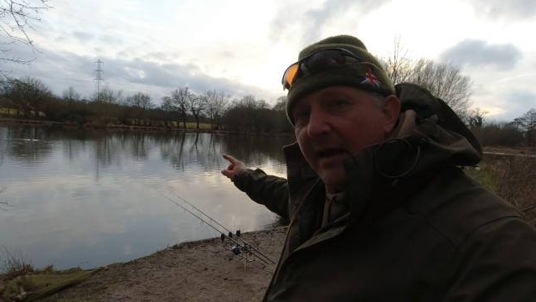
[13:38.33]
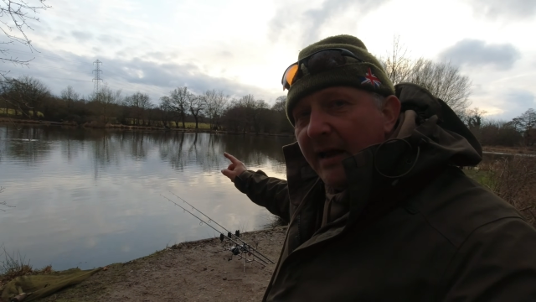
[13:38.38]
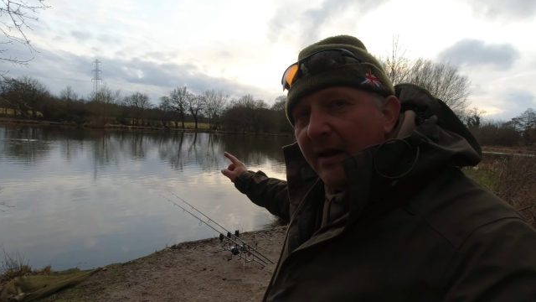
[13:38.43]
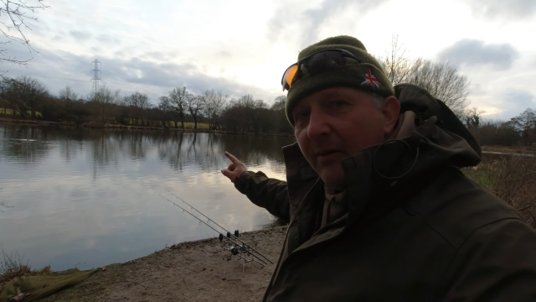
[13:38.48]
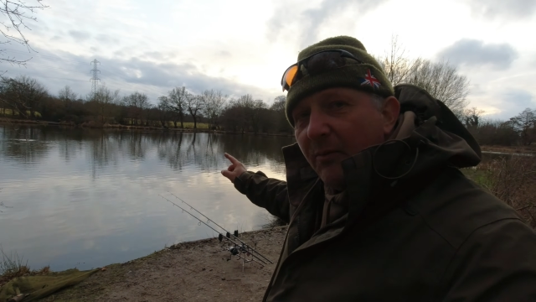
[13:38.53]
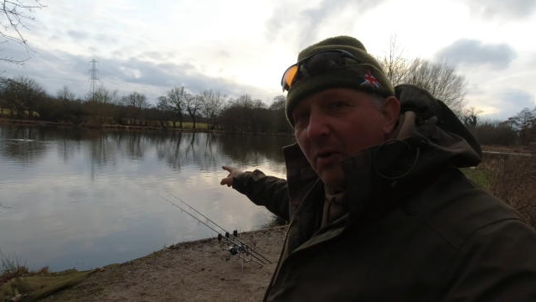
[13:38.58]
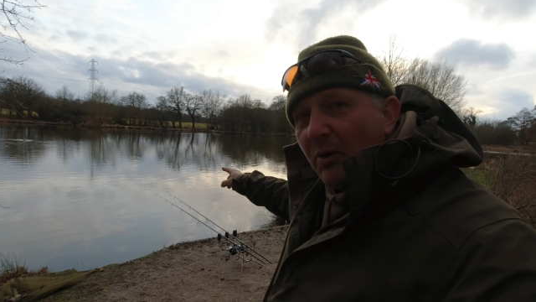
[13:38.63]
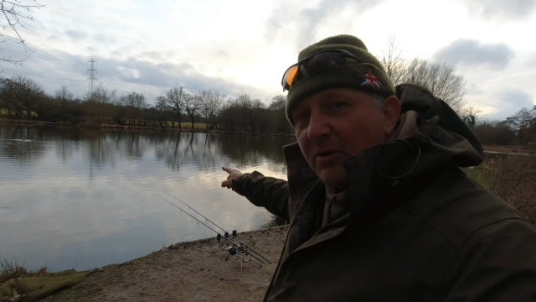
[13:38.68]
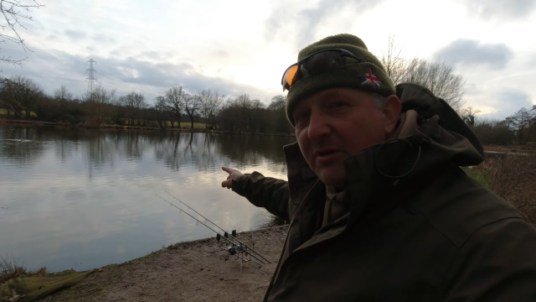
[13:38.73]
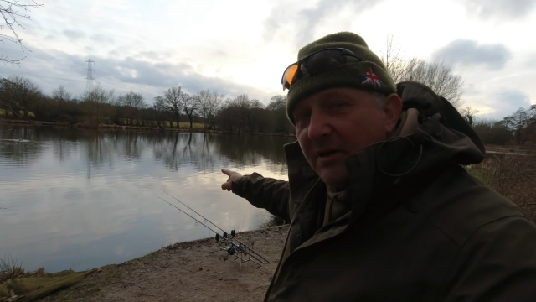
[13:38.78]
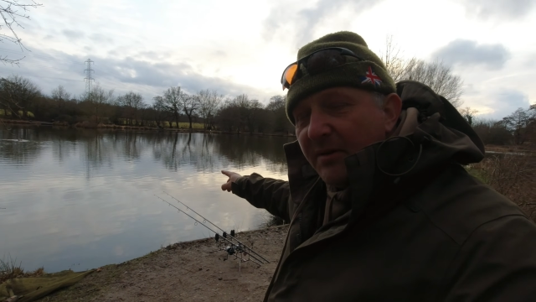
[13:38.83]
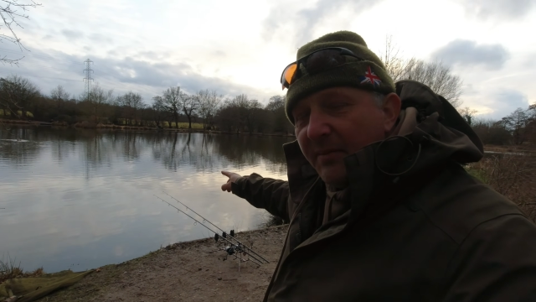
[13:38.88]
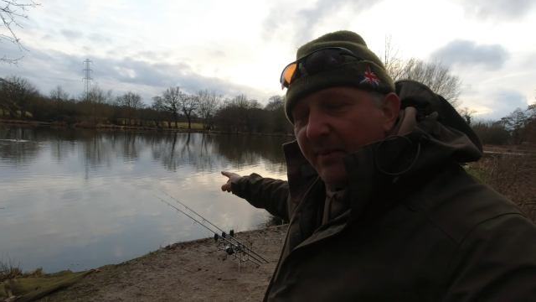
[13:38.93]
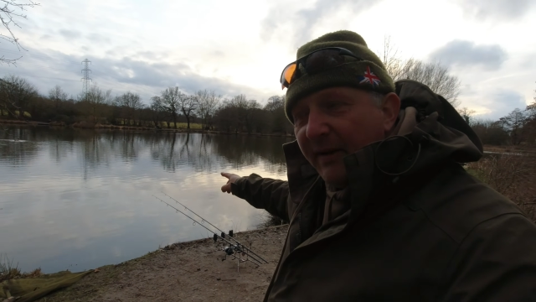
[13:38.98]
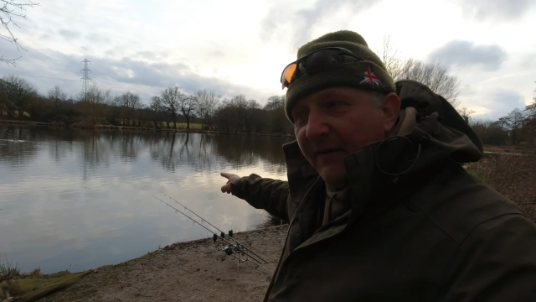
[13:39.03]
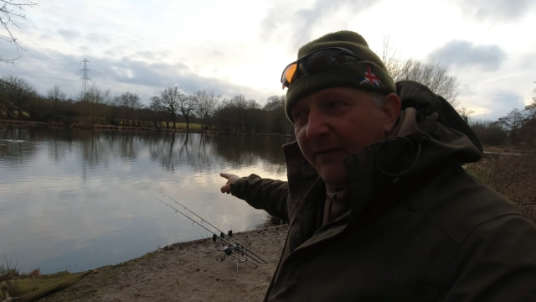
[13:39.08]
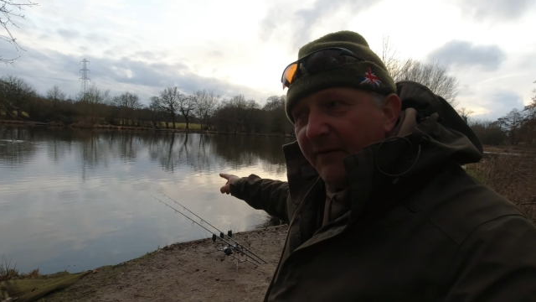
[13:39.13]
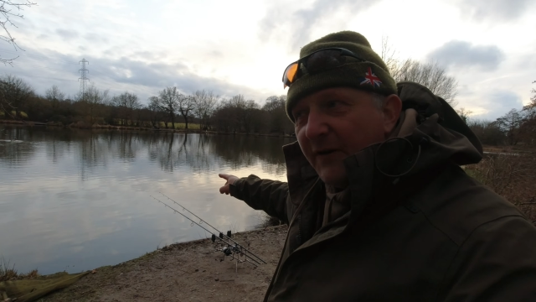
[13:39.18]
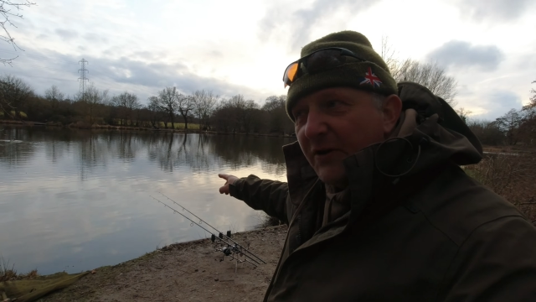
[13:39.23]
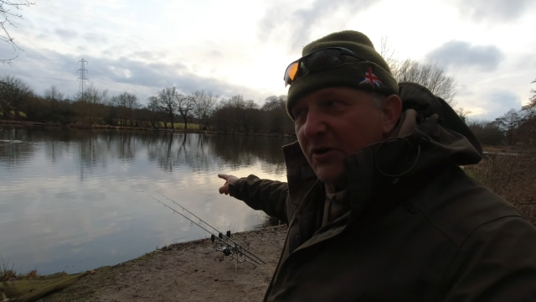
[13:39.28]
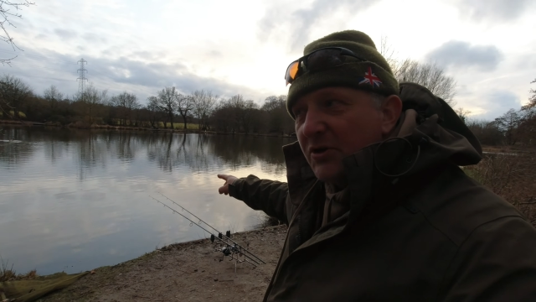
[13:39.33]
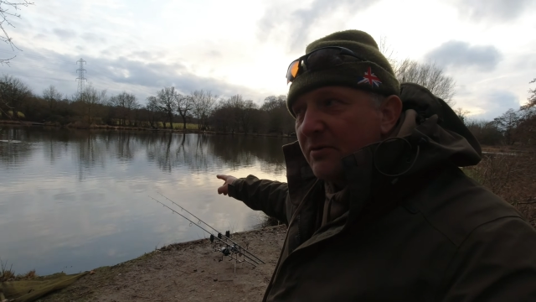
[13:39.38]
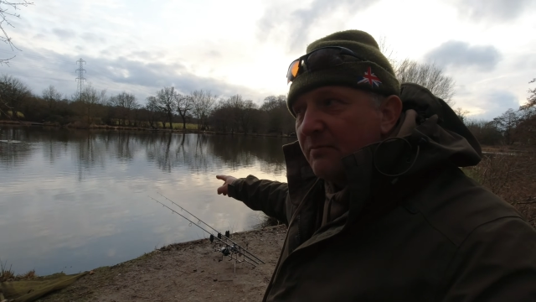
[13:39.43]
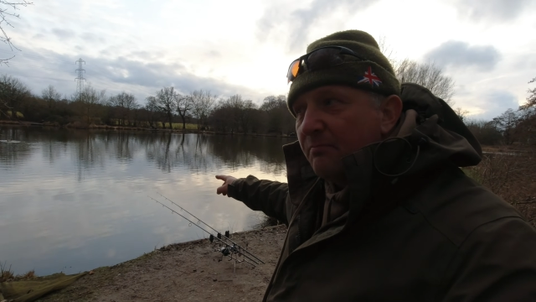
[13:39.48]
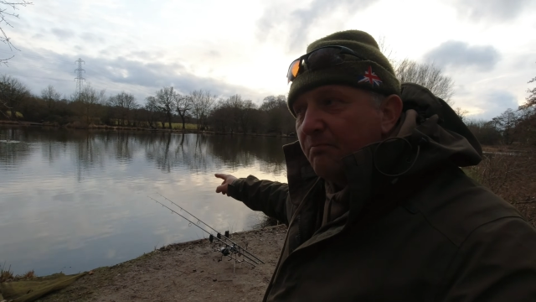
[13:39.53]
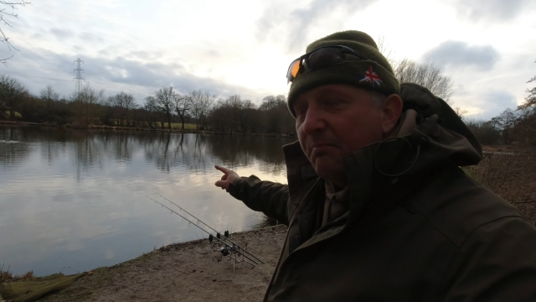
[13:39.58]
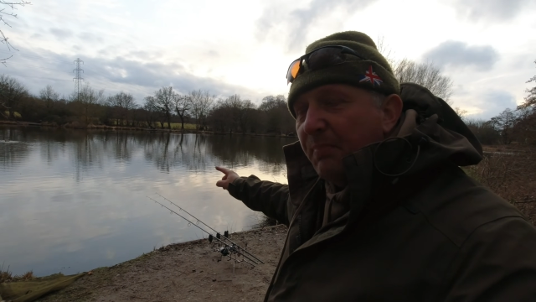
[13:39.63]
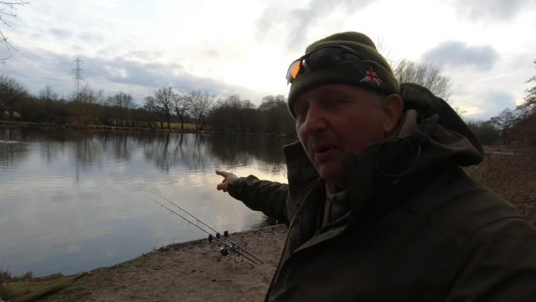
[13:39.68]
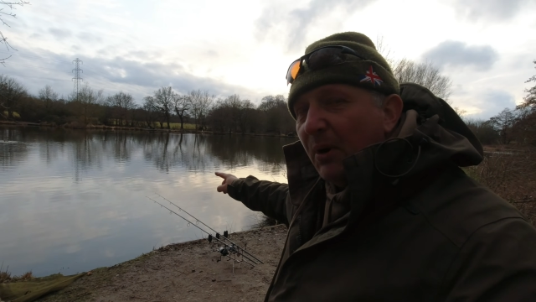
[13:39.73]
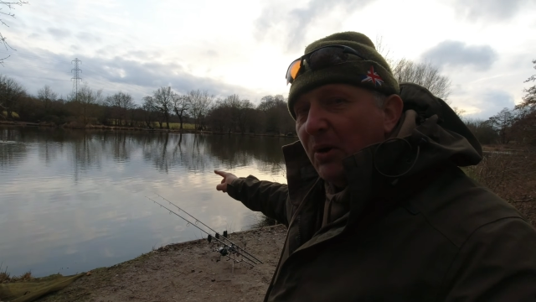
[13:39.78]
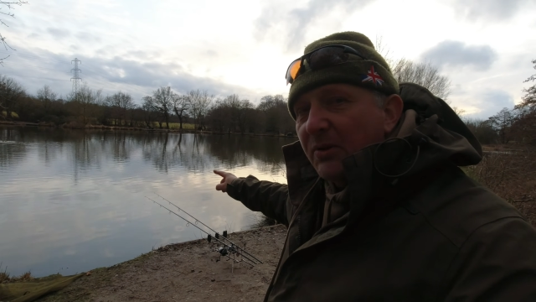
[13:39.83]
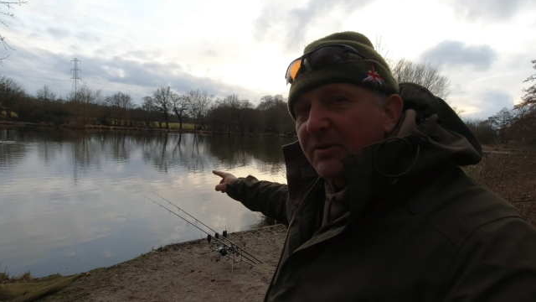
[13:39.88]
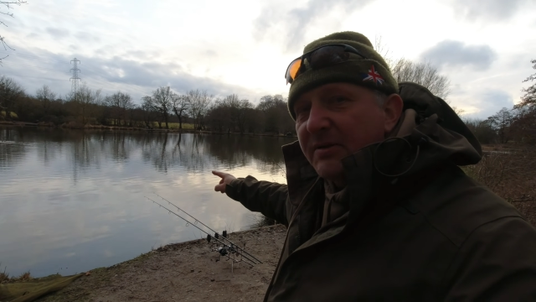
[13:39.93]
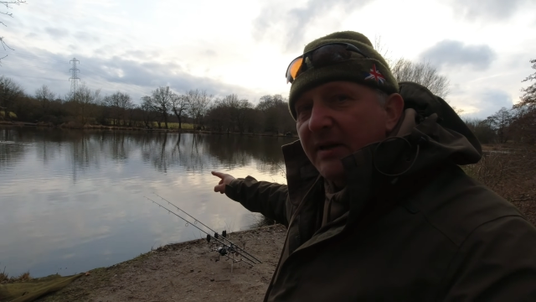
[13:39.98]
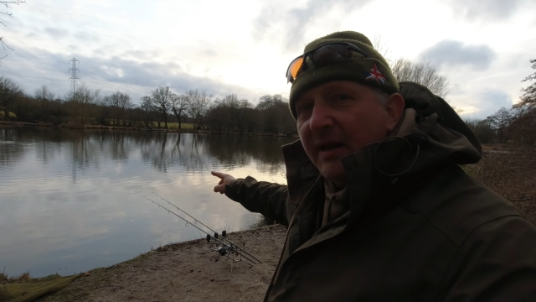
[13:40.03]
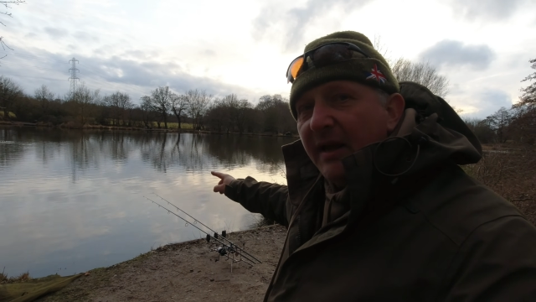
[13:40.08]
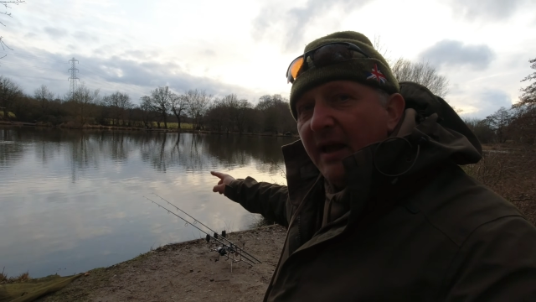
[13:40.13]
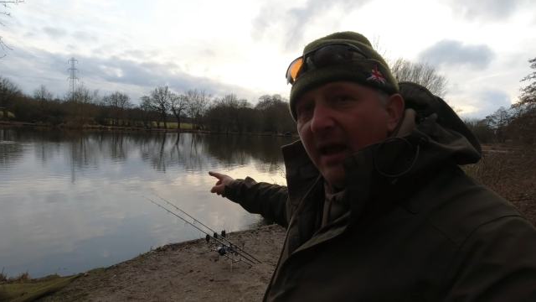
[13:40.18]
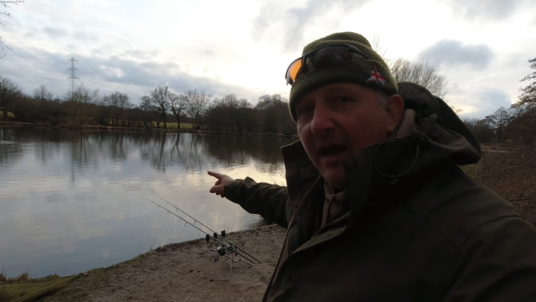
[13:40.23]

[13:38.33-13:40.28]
It wasn't a big fish, but